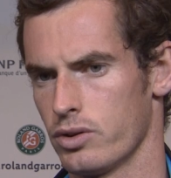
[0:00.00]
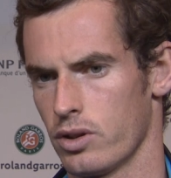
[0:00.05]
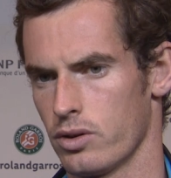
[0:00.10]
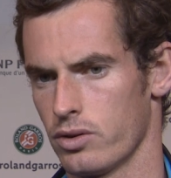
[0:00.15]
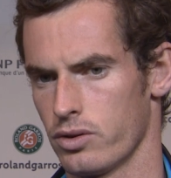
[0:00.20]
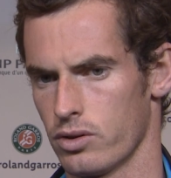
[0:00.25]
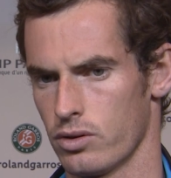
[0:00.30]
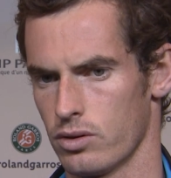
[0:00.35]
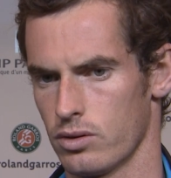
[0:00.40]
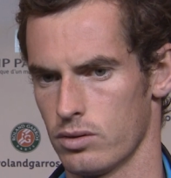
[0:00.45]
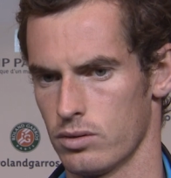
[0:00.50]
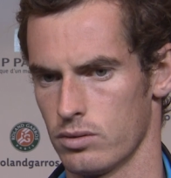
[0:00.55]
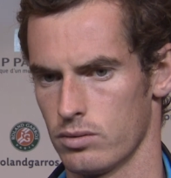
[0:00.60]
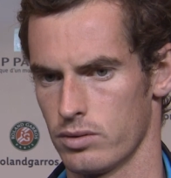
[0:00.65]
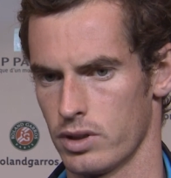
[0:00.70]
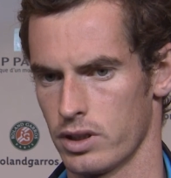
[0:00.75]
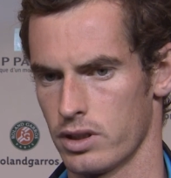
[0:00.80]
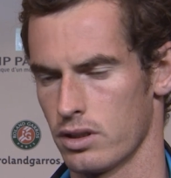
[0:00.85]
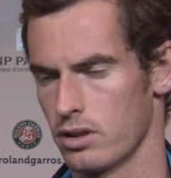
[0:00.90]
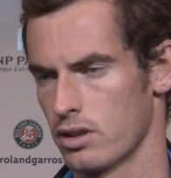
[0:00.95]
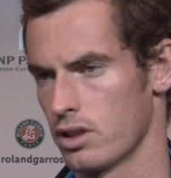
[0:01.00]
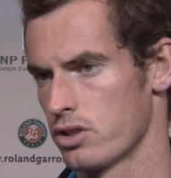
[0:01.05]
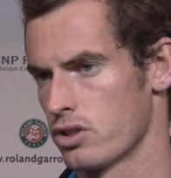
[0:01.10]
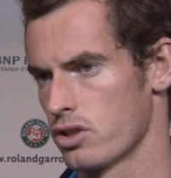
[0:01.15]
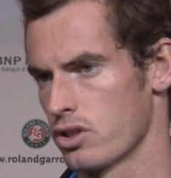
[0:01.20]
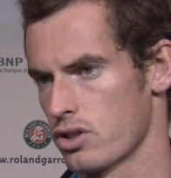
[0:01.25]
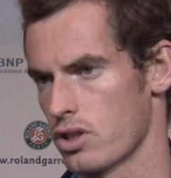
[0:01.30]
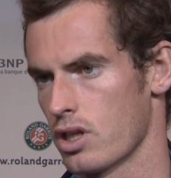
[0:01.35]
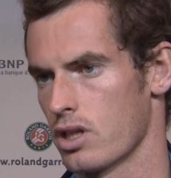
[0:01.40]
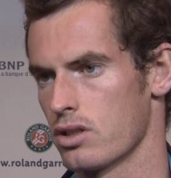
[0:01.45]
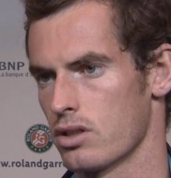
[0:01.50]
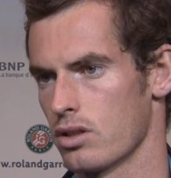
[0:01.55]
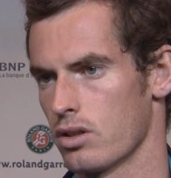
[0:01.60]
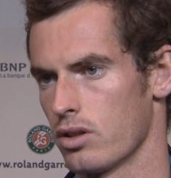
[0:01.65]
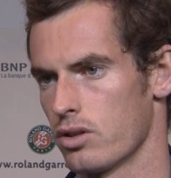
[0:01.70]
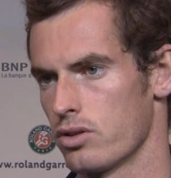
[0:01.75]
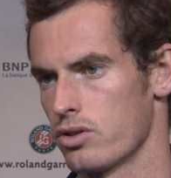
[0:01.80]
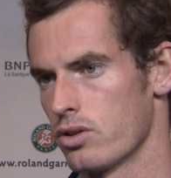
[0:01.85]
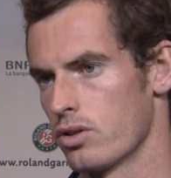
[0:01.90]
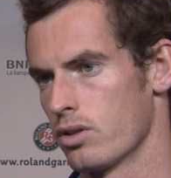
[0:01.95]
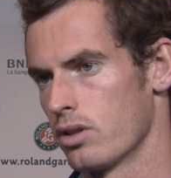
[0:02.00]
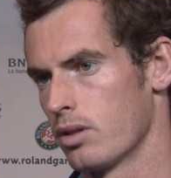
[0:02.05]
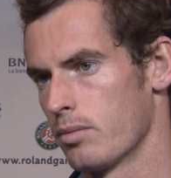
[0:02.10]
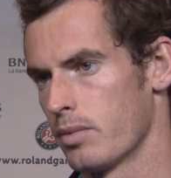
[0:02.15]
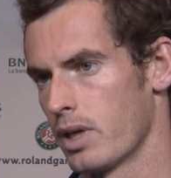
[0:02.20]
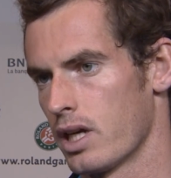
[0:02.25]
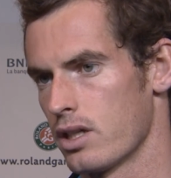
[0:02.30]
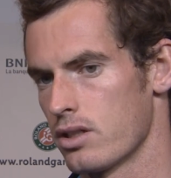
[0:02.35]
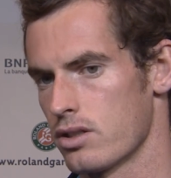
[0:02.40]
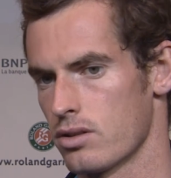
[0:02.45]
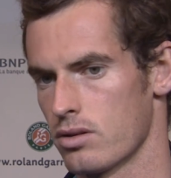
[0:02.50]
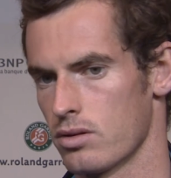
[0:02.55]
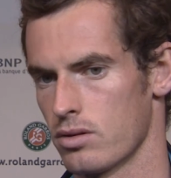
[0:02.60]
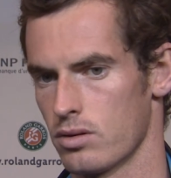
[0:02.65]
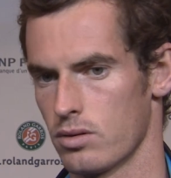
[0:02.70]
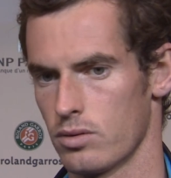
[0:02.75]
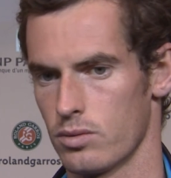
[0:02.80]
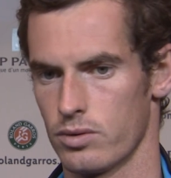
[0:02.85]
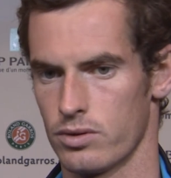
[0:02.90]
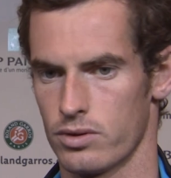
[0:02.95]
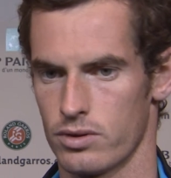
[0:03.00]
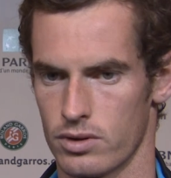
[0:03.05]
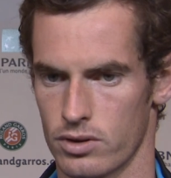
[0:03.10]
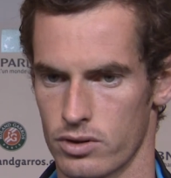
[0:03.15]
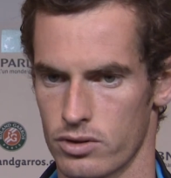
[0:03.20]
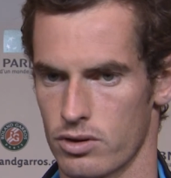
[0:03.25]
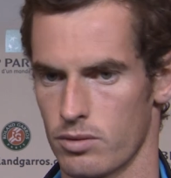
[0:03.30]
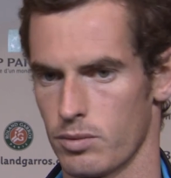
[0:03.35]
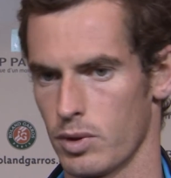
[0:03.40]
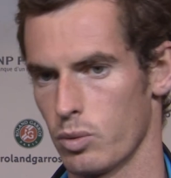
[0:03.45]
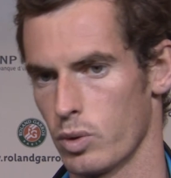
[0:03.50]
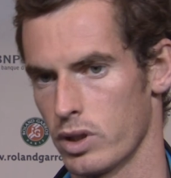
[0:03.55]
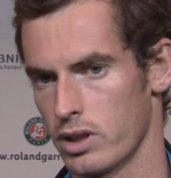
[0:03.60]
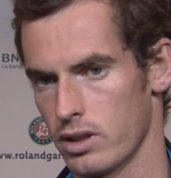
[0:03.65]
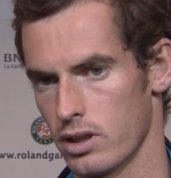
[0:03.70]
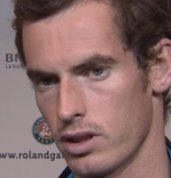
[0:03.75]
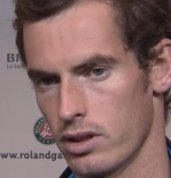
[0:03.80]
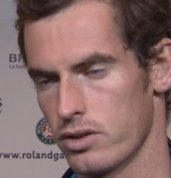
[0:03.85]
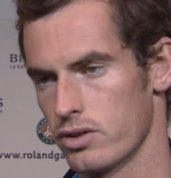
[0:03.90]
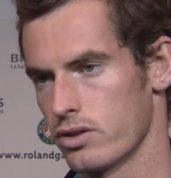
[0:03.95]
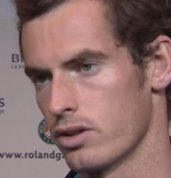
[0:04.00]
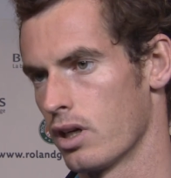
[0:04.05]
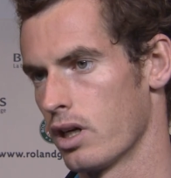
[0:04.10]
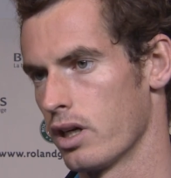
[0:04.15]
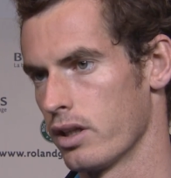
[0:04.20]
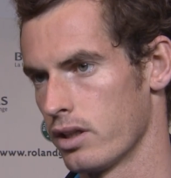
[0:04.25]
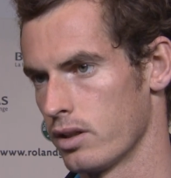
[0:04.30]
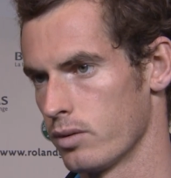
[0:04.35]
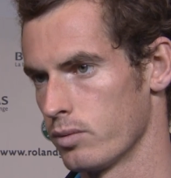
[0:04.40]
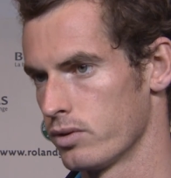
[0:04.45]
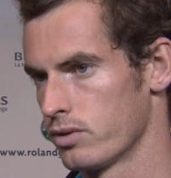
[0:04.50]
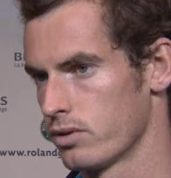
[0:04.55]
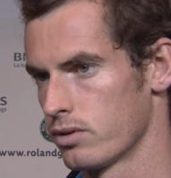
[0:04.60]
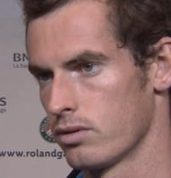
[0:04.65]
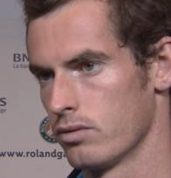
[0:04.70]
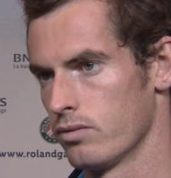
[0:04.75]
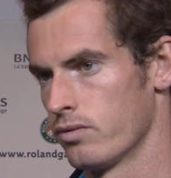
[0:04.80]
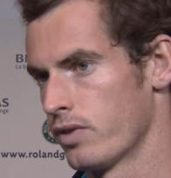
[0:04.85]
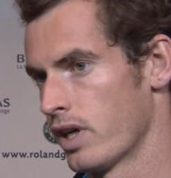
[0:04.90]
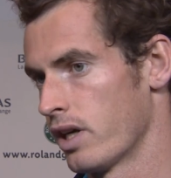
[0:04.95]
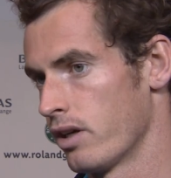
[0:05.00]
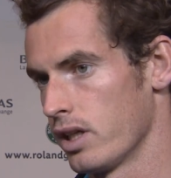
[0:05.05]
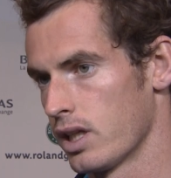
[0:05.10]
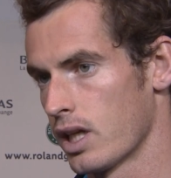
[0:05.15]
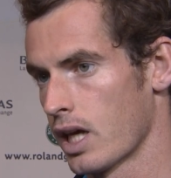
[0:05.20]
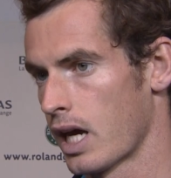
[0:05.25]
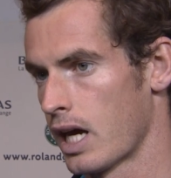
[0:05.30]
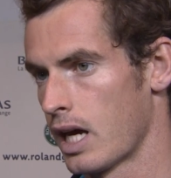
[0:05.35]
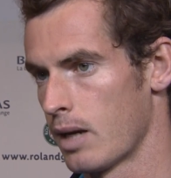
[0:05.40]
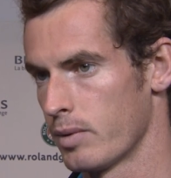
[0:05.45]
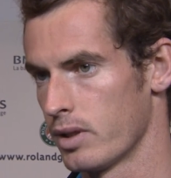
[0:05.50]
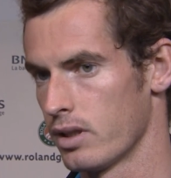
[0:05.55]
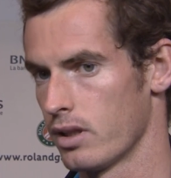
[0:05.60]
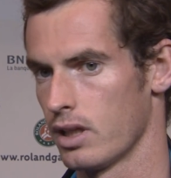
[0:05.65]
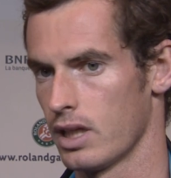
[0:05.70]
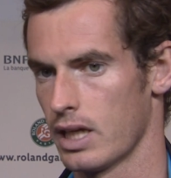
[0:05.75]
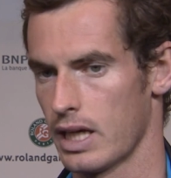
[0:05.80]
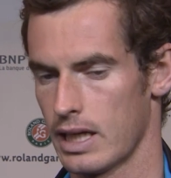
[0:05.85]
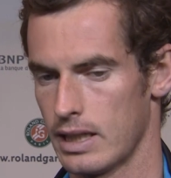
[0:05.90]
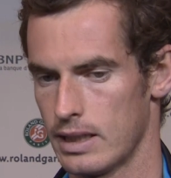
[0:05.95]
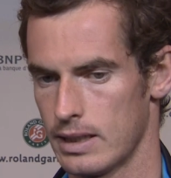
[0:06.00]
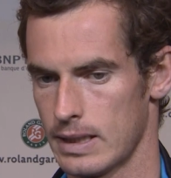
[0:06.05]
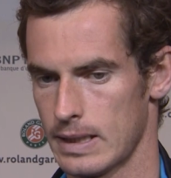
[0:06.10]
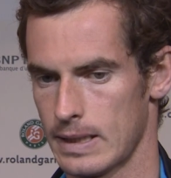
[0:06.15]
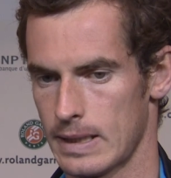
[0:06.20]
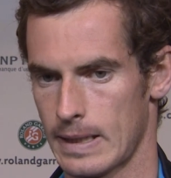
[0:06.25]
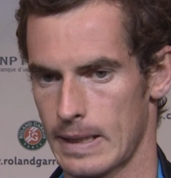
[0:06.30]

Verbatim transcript: also, the conditions changed a lot during the match too. It was extremely windy at the start, then it was very calm at the end.